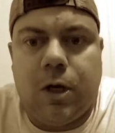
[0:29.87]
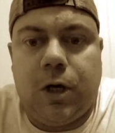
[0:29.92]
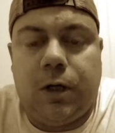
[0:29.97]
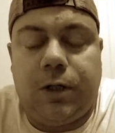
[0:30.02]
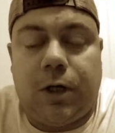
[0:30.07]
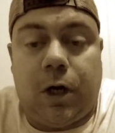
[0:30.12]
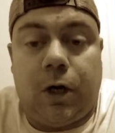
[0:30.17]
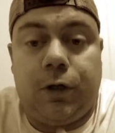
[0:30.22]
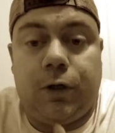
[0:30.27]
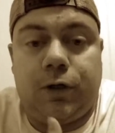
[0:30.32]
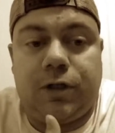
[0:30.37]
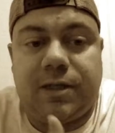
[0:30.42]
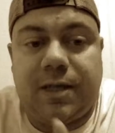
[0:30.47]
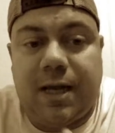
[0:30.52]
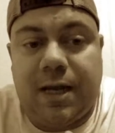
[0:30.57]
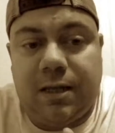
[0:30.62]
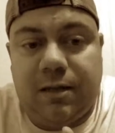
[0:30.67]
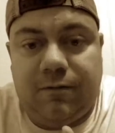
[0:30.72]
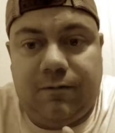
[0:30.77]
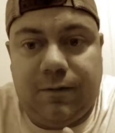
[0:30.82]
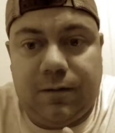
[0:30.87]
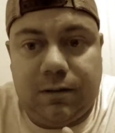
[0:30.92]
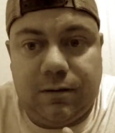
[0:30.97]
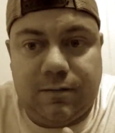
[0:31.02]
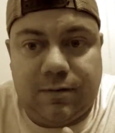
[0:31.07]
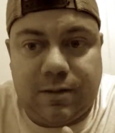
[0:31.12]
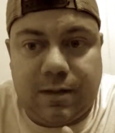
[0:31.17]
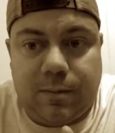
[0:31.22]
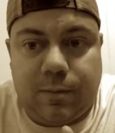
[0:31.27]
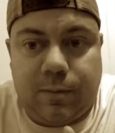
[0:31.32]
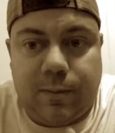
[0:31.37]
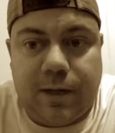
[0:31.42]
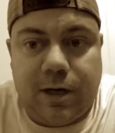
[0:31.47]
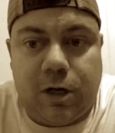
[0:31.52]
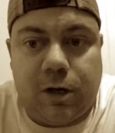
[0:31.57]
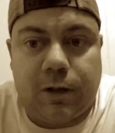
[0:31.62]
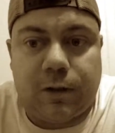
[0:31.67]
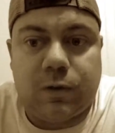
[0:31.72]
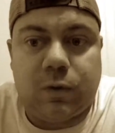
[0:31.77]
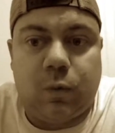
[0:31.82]
To understand the field of
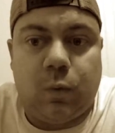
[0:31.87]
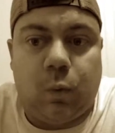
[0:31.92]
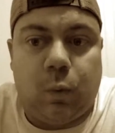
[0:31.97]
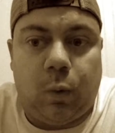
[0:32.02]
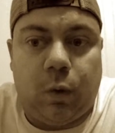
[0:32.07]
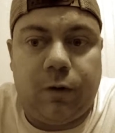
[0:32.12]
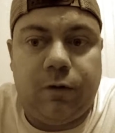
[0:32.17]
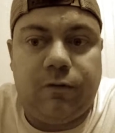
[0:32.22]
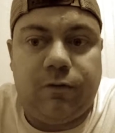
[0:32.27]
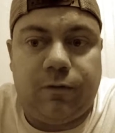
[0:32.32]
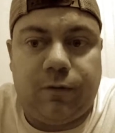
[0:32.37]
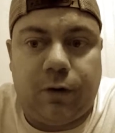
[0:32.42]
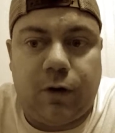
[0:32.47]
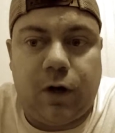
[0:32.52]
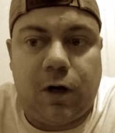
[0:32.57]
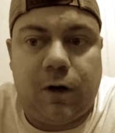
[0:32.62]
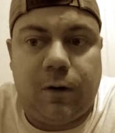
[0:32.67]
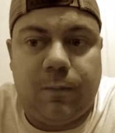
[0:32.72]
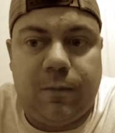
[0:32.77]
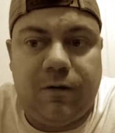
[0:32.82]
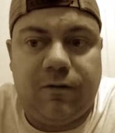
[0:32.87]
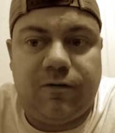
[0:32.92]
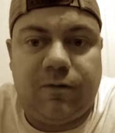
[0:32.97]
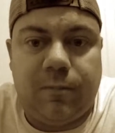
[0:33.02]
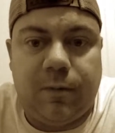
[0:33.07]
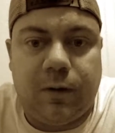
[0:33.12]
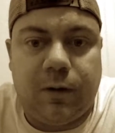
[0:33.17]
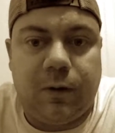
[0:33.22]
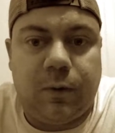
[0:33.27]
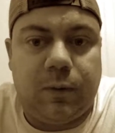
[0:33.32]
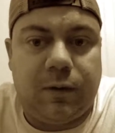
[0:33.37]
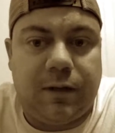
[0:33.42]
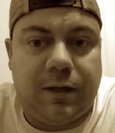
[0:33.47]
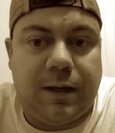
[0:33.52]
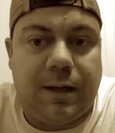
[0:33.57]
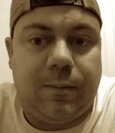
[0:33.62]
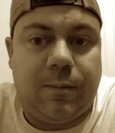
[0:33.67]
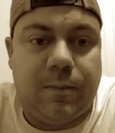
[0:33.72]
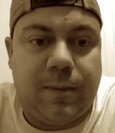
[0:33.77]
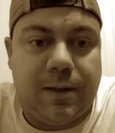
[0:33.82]
SaberMetrics, one first should be familiar with the
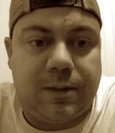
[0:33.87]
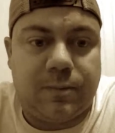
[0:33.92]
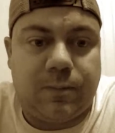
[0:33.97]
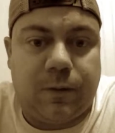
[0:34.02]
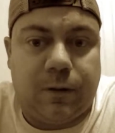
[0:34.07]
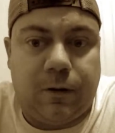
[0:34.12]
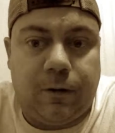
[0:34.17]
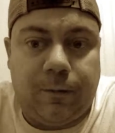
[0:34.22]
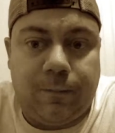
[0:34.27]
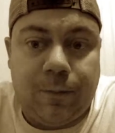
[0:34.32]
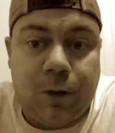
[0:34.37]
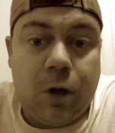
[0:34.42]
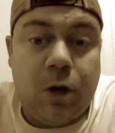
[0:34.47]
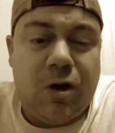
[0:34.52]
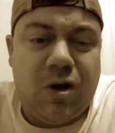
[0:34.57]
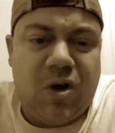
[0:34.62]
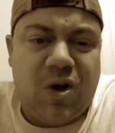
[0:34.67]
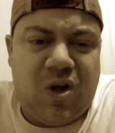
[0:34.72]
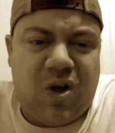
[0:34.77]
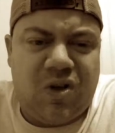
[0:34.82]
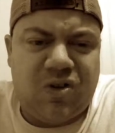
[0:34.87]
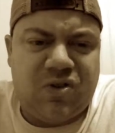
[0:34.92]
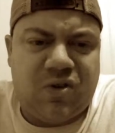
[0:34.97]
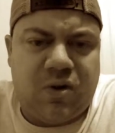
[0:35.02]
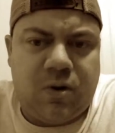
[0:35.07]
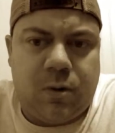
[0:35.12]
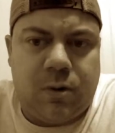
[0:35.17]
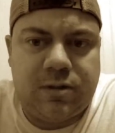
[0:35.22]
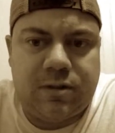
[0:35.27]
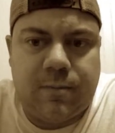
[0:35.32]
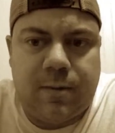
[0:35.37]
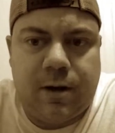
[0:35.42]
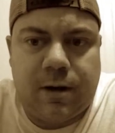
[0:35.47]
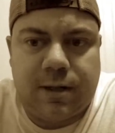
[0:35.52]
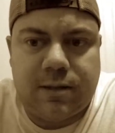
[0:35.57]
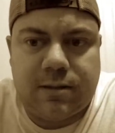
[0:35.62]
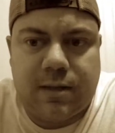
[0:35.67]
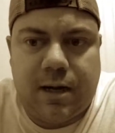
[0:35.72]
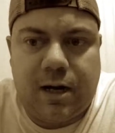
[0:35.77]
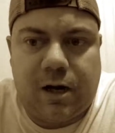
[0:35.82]
game of baseball, also known as
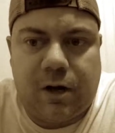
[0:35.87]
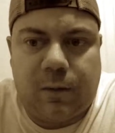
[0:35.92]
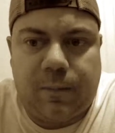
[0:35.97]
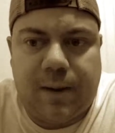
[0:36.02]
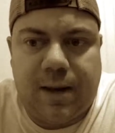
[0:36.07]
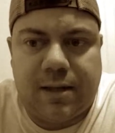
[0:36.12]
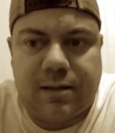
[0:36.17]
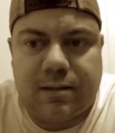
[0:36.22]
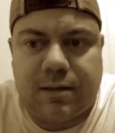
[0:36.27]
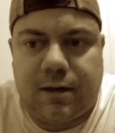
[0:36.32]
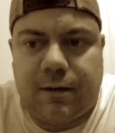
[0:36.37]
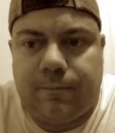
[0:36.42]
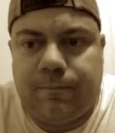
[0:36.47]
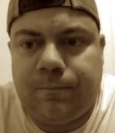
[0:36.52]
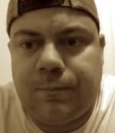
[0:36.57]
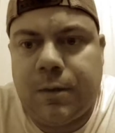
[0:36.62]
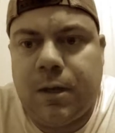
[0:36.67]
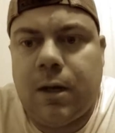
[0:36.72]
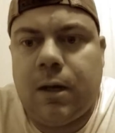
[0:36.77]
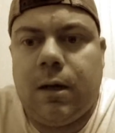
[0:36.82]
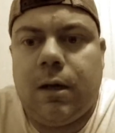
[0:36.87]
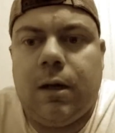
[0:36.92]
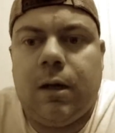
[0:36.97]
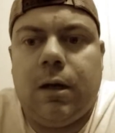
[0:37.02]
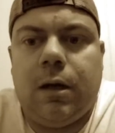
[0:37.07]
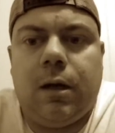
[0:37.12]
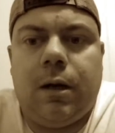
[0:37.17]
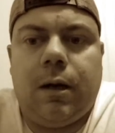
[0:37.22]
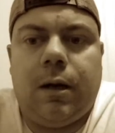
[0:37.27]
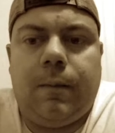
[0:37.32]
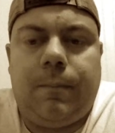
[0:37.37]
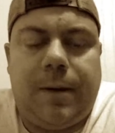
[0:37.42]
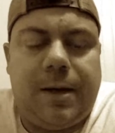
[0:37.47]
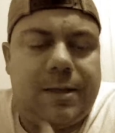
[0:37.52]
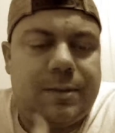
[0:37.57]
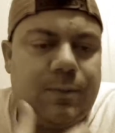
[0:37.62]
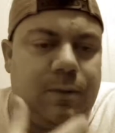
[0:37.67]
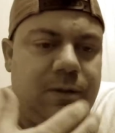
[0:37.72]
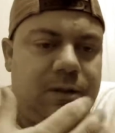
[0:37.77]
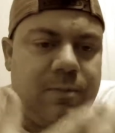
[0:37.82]
America's national pastime.
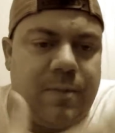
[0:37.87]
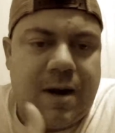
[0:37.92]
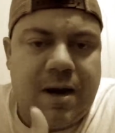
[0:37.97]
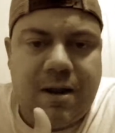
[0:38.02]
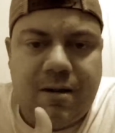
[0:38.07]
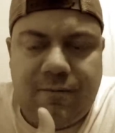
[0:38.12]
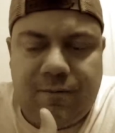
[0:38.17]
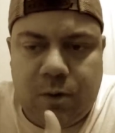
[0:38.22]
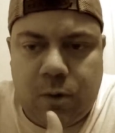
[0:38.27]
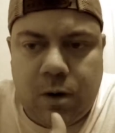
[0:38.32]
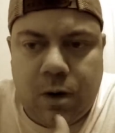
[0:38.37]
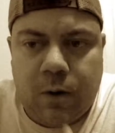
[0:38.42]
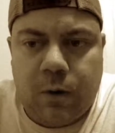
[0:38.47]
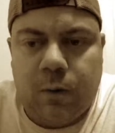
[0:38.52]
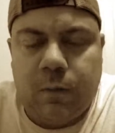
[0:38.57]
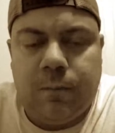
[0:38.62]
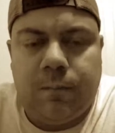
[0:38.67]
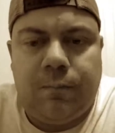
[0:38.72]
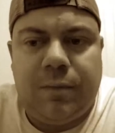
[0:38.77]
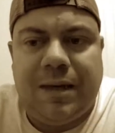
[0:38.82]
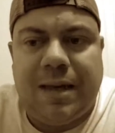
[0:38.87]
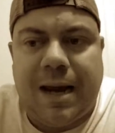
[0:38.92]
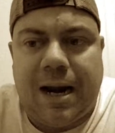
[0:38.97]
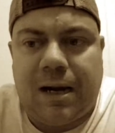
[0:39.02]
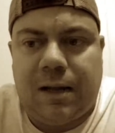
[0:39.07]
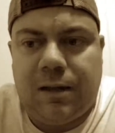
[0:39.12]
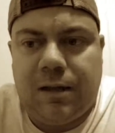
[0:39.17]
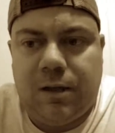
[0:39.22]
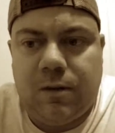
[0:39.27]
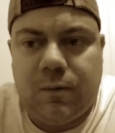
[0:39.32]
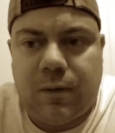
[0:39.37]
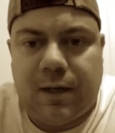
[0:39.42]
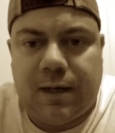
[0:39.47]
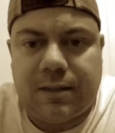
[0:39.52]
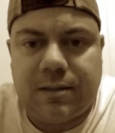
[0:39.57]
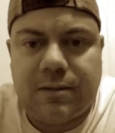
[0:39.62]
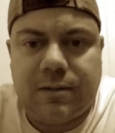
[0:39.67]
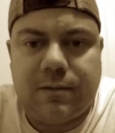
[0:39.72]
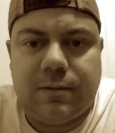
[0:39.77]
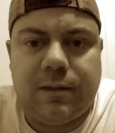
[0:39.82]
Baseball, as many of you know, began in the
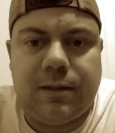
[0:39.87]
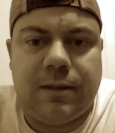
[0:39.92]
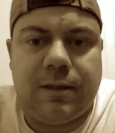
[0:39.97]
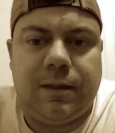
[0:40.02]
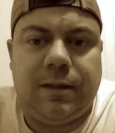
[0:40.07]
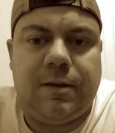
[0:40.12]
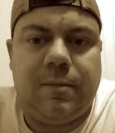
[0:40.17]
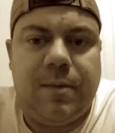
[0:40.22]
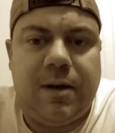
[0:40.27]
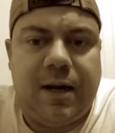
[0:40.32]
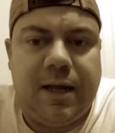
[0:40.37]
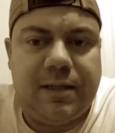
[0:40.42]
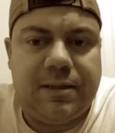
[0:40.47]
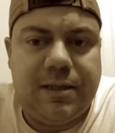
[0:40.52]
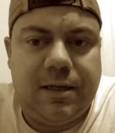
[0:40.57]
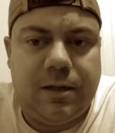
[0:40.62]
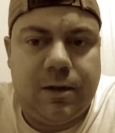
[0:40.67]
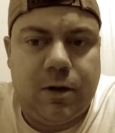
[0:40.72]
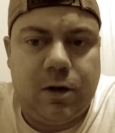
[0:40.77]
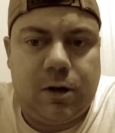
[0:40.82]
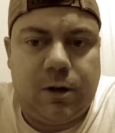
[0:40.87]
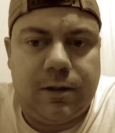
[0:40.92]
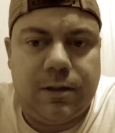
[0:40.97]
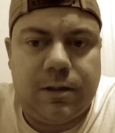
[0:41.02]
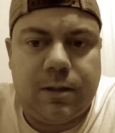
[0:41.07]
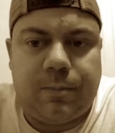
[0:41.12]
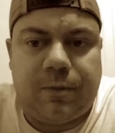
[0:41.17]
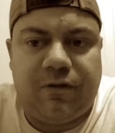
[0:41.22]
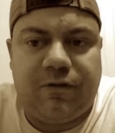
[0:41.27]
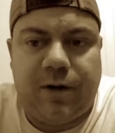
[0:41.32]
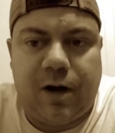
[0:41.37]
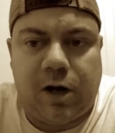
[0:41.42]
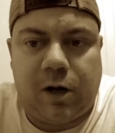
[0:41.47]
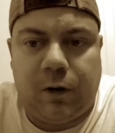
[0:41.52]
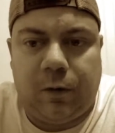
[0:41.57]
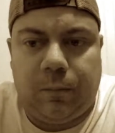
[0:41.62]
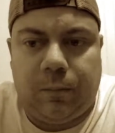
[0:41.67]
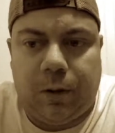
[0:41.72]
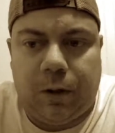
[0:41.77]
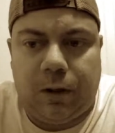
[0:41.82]
U.S. in the mid-1800s.
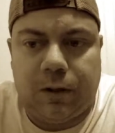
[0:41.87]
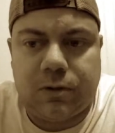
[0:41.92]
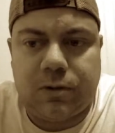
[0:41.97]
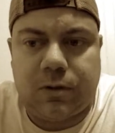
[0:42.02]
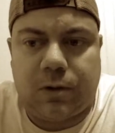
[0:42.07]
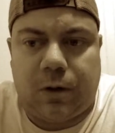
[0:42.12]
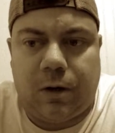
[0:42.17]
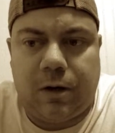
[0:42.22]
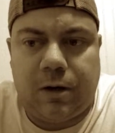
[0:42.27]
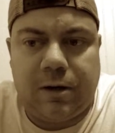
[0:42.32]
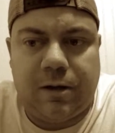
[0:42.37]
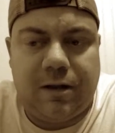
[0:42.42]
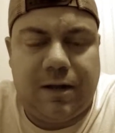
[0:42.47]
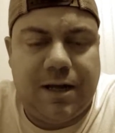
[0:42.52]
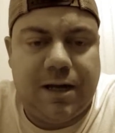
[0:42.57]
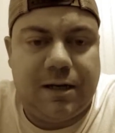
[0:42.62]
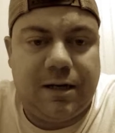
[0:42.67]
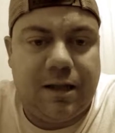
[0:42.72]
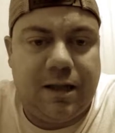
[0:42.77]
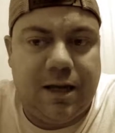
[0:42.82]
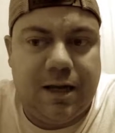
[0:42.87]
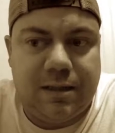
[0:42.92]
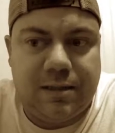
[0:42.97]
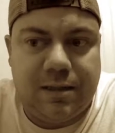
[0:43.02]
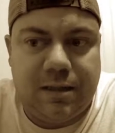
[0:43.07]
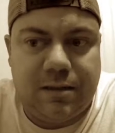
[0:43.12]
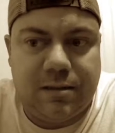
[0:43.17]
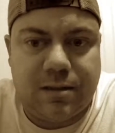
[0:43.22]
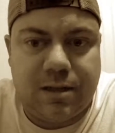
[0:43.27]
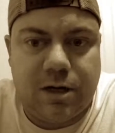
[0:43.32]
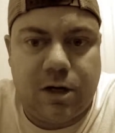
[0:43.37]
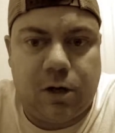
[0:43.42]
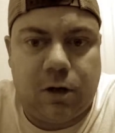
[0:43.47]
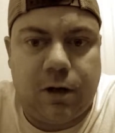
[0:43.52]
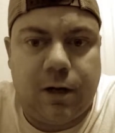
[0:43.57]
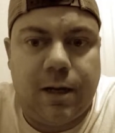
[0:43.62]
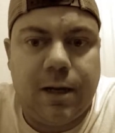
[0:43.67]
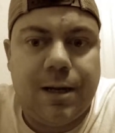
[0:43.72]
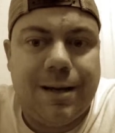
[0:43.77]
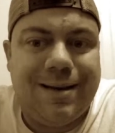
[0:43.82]
Professional ball started near the end of the 18th
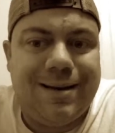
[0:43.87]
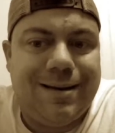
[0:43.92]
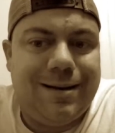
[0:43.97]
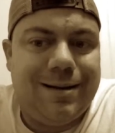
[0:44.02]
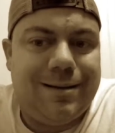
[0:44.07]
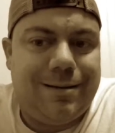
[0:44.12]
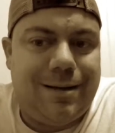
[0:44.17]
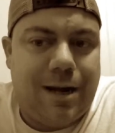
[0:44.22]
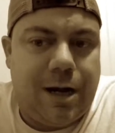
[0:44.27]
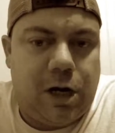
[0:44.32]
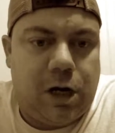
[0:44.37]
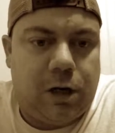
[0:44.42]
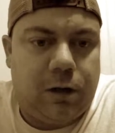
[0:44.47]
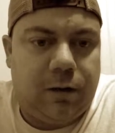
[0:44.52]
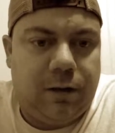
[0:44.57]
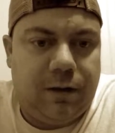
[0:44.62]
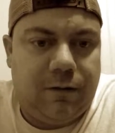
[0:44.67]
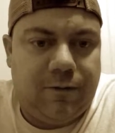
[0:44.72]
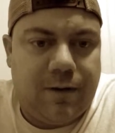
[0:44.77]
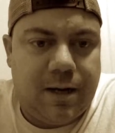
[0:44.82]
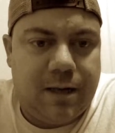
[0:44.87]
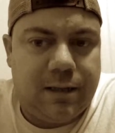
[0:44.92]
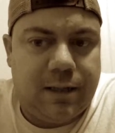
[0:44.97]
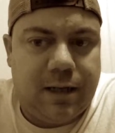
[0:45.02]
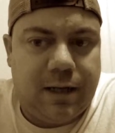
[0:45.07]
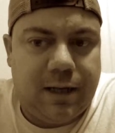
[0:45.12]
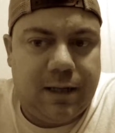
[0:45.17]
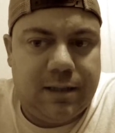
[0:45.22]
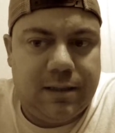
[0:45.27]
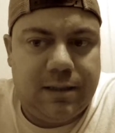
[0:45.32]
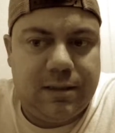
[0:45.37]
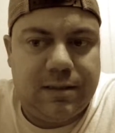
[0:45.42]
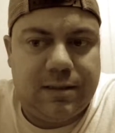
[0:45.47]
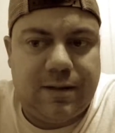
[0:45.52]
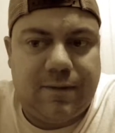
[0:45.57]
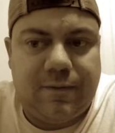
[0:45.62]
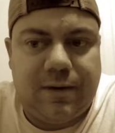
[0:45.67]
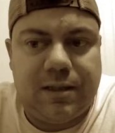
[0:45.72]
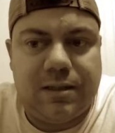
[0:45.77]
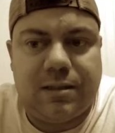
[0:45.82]
century. National League founded in
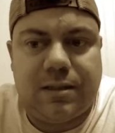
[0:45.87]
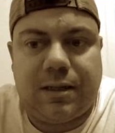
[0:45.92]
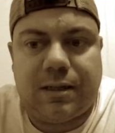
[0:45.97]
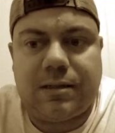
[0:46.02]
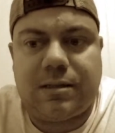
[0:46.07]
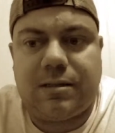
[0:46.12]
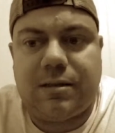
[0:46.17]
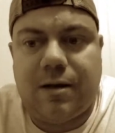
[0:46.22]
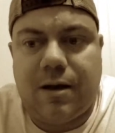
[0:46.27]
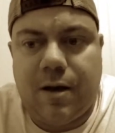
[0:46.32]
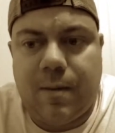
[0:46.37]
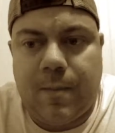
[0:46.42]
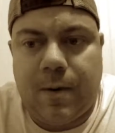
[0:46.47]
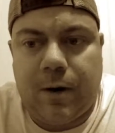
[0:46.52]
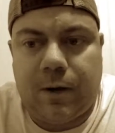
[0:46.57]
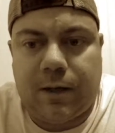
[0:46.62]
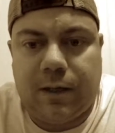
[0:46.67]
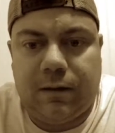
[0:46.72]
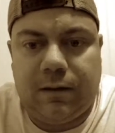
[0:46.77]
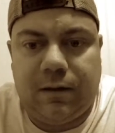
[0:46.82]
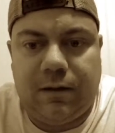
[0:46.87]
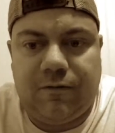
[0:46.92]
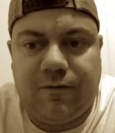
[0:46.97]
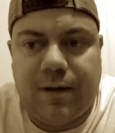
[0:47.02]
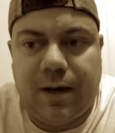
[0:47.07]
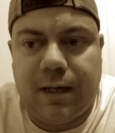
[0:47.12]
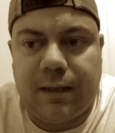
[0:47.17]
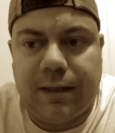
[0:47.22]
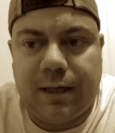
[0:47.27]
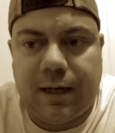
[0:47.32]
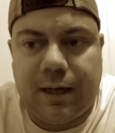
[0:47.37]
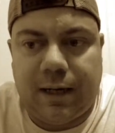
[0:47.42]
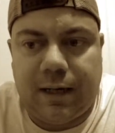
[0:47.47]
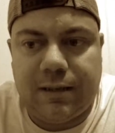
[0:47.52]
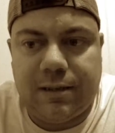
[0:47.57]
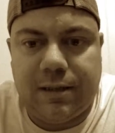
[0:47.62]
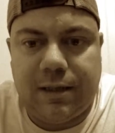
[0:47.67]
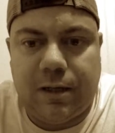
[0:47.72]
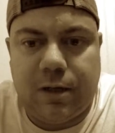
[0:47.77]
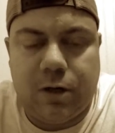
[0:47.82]
1876. American League founded in
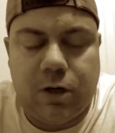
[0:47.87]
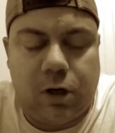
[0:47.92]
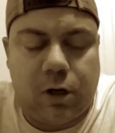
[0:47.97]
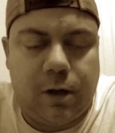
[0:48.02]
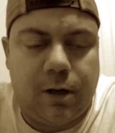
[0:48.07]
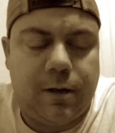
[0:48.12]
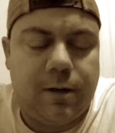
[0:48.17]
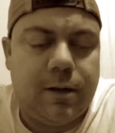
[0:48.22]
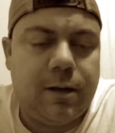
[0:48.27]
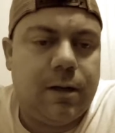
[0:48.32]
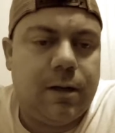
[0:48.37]
1900.